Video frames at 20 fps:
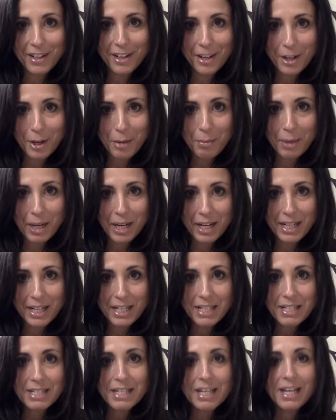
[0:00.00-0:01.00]
on our
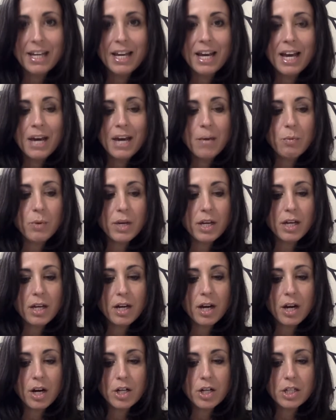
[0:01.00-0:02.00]
bodies. We
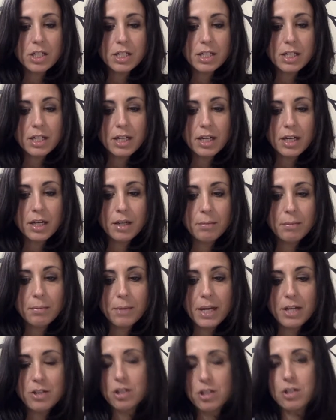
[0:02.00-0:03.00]
are seeing
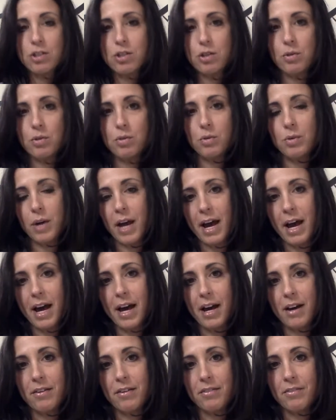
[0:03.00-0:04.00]
patients who
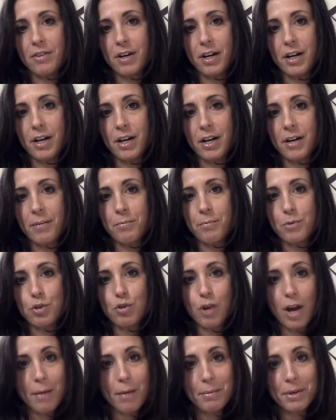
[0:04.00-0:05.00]
have
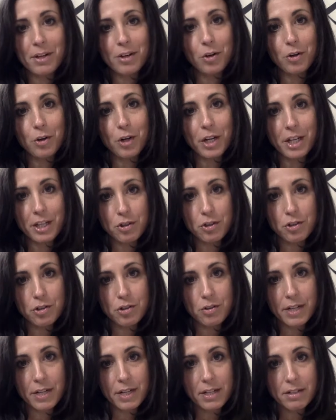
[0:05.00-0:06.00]
trauma or
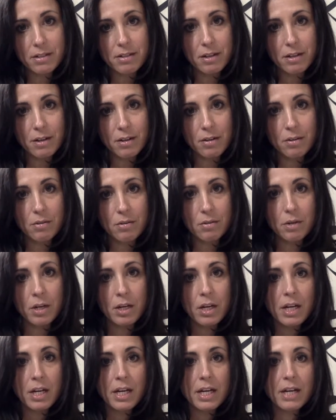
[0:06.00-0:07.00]
injury. So
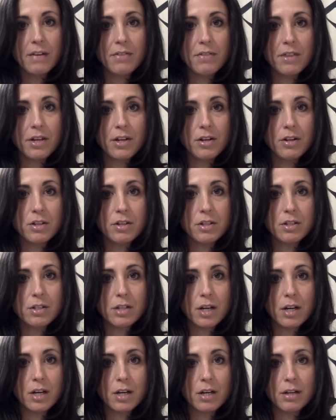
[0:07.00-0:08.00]
if there's
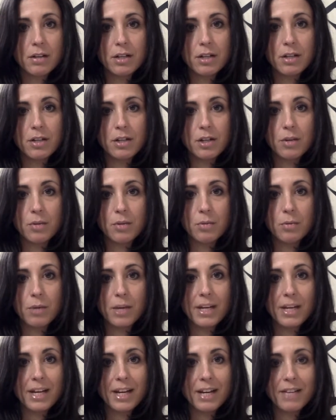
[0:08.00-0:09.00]

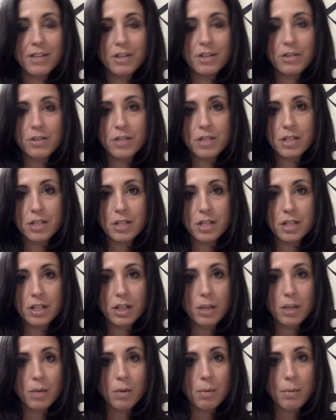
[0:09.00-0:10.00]
any kind of injuries to the
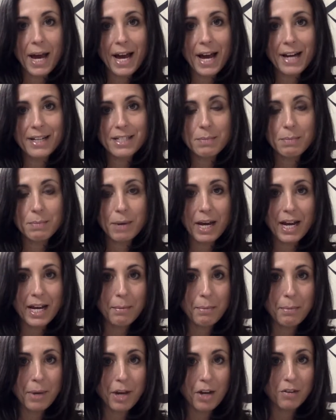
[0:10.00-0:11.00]
lower back,
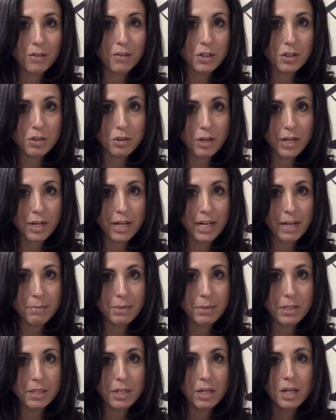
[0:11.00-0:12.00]
spine, pelvis, or
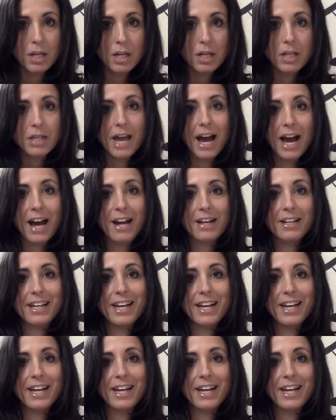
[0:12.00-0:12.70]
hips that